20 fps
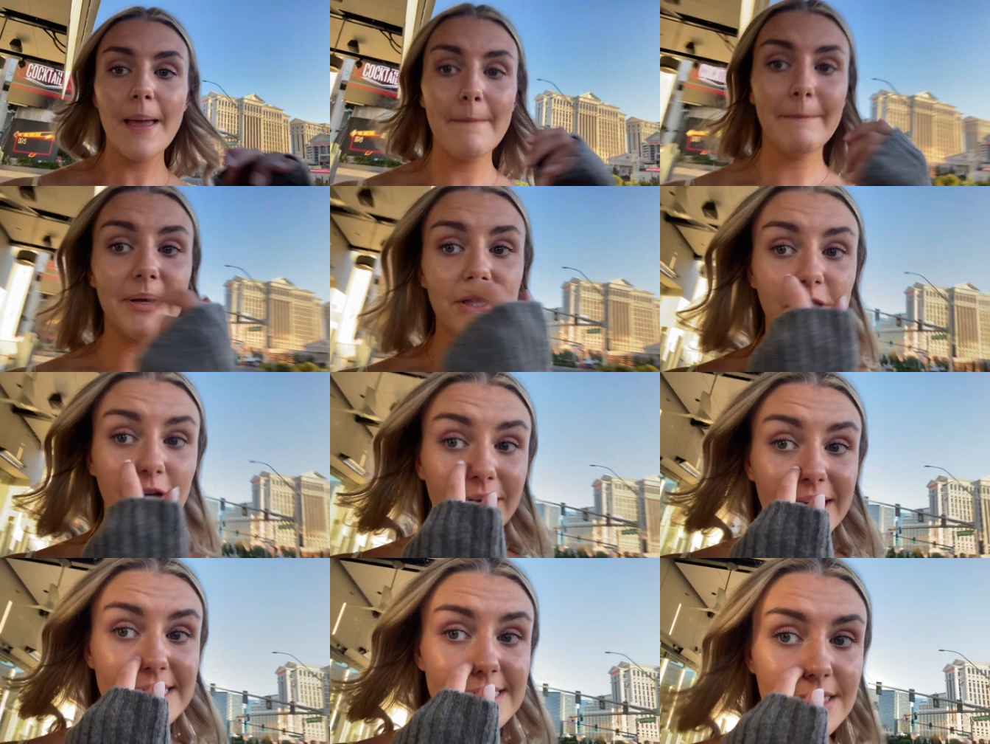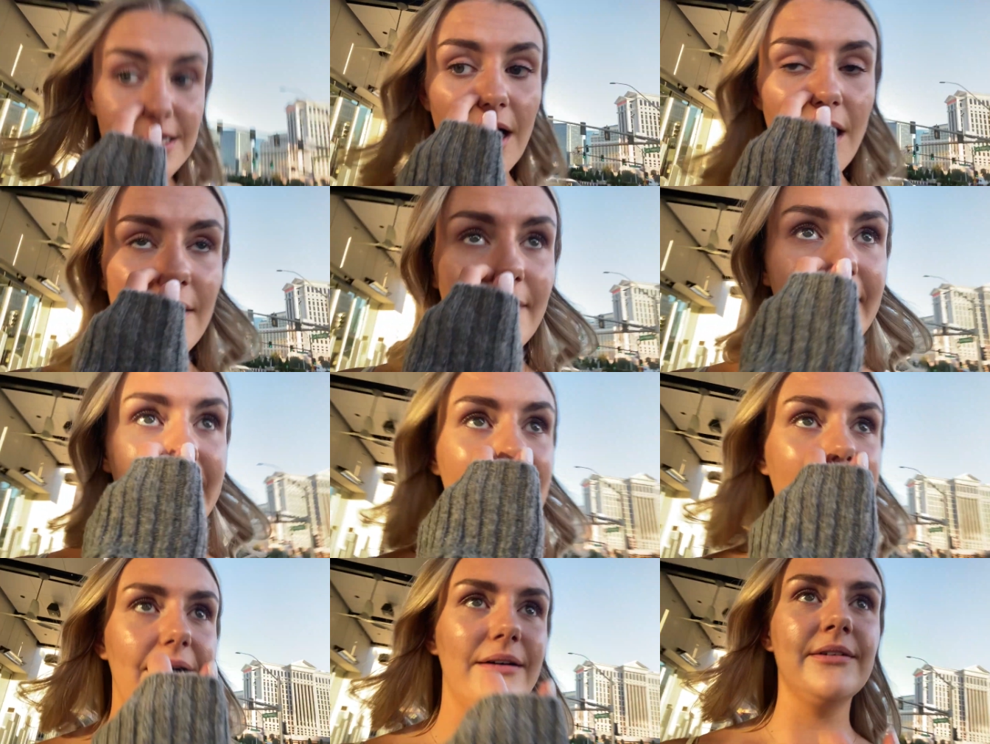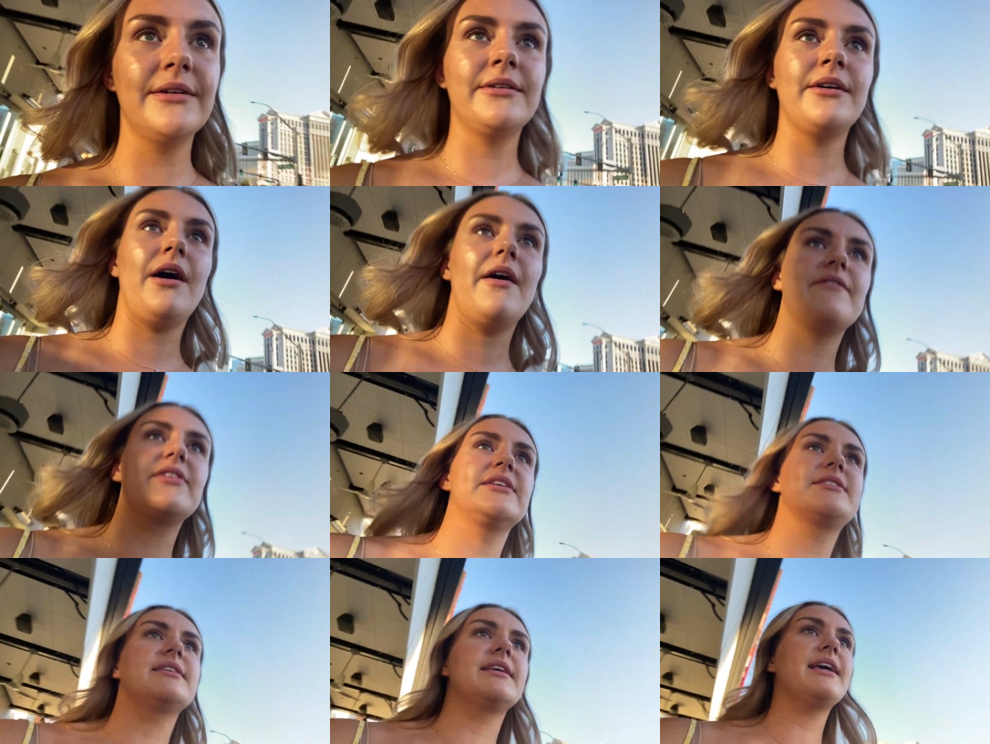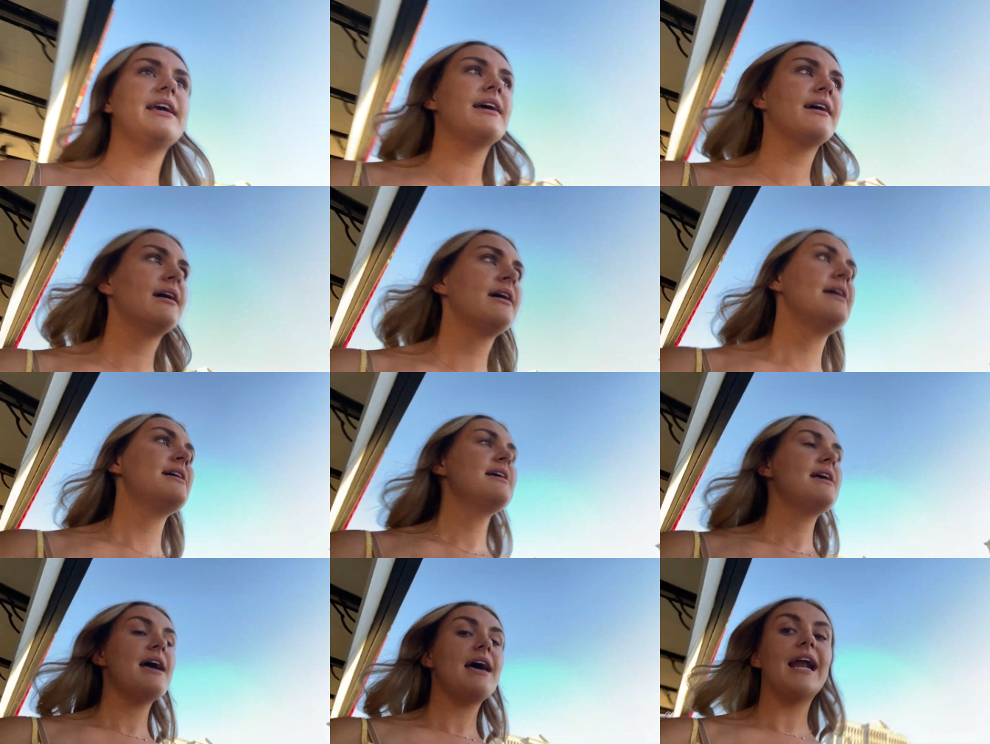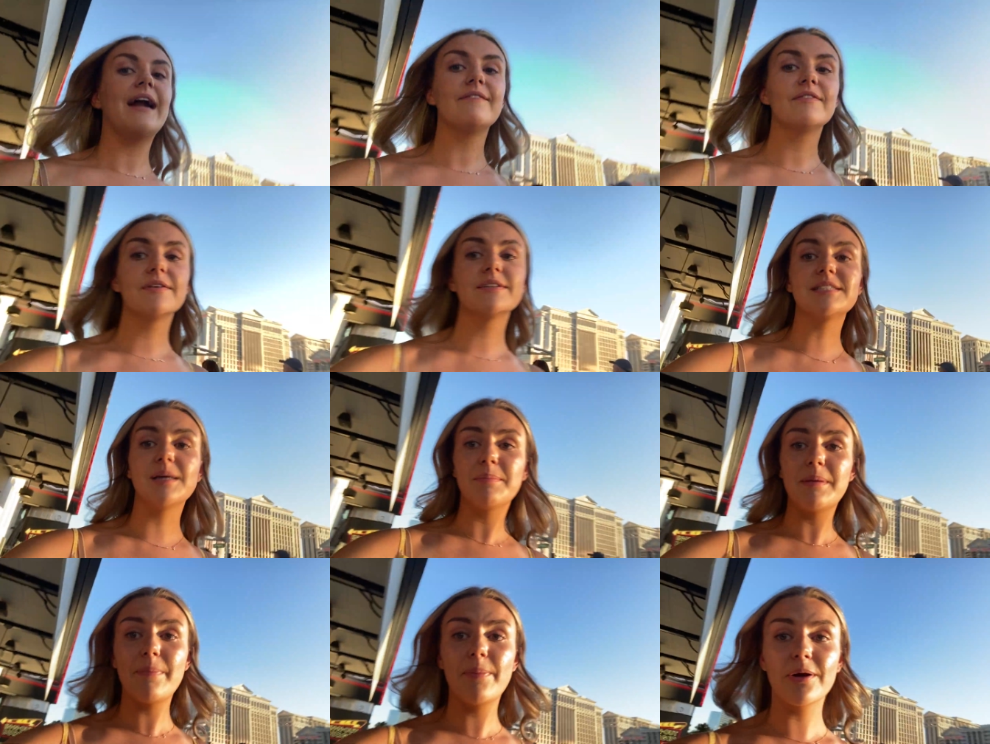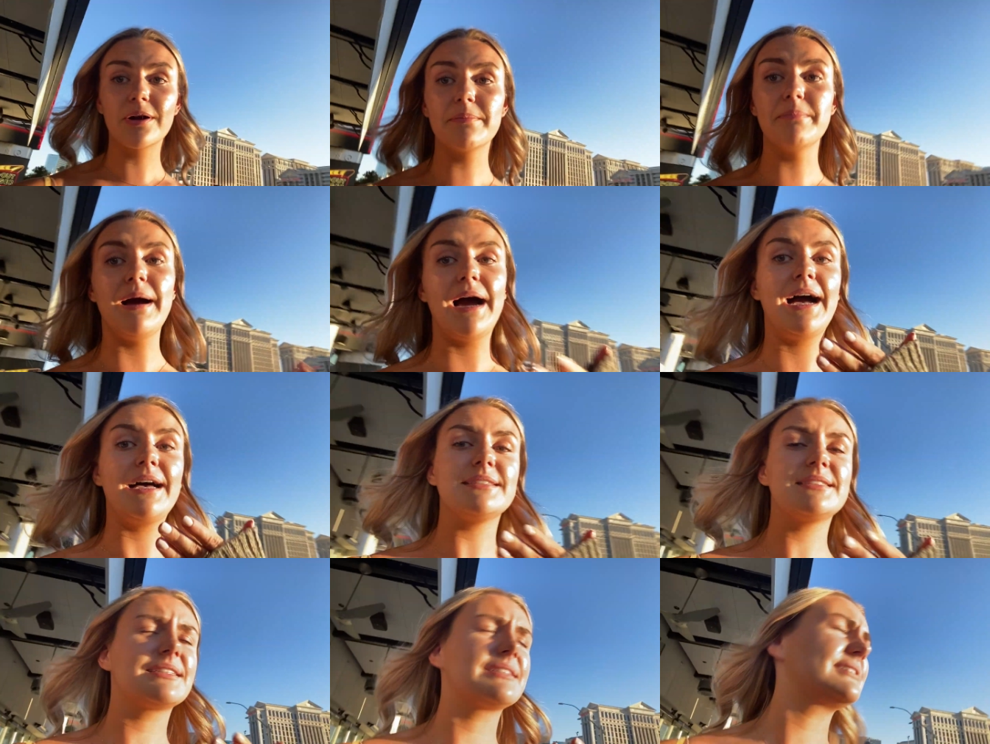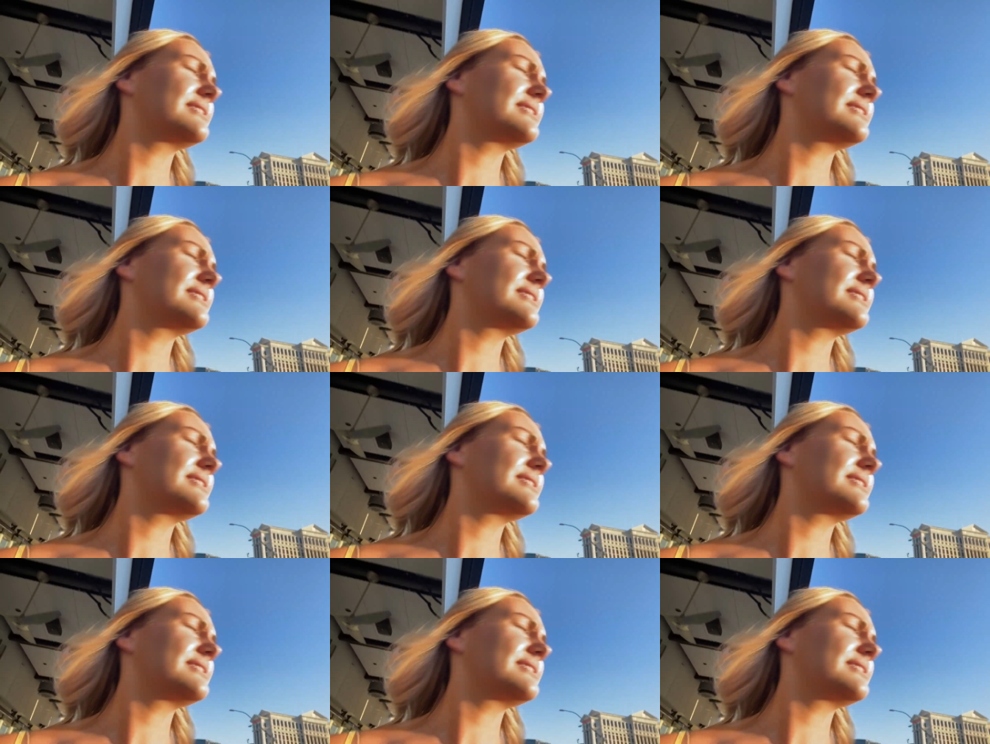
but there is not right now, obviously. Ever some people are in masks.